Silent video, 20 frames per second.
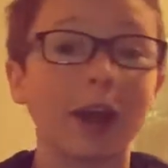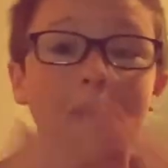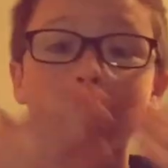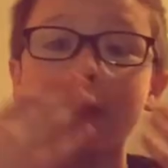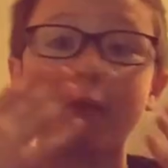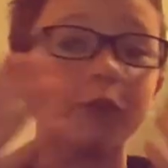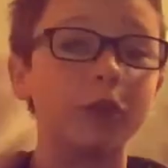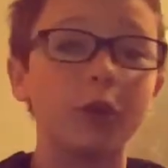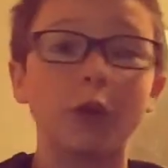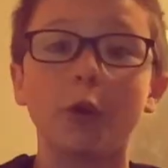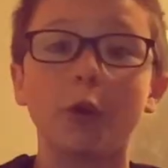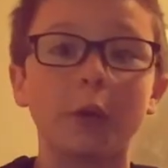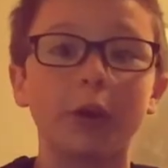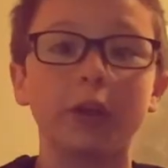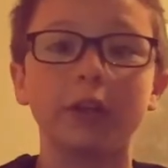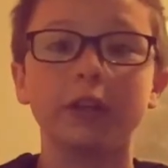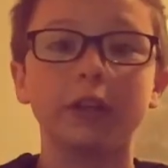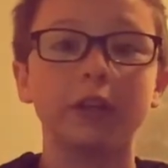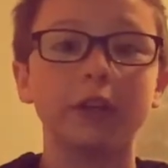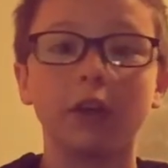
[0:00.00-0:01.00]
I have no
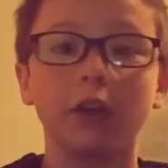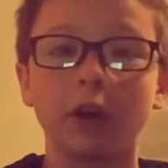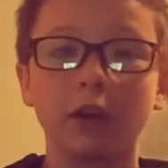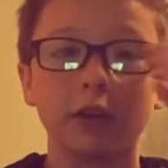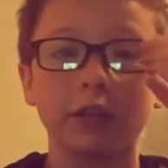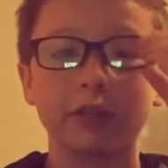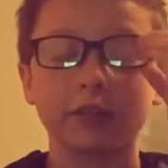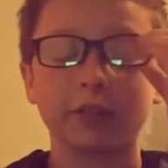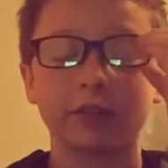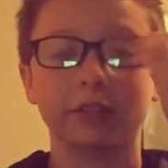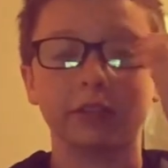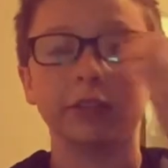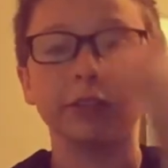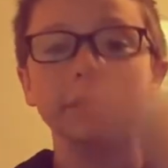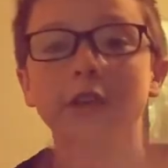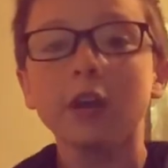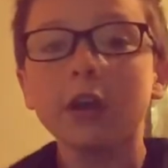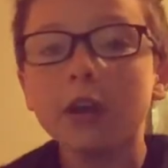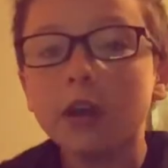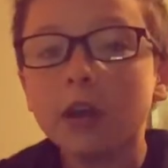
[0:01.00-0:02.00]
idea, honestly.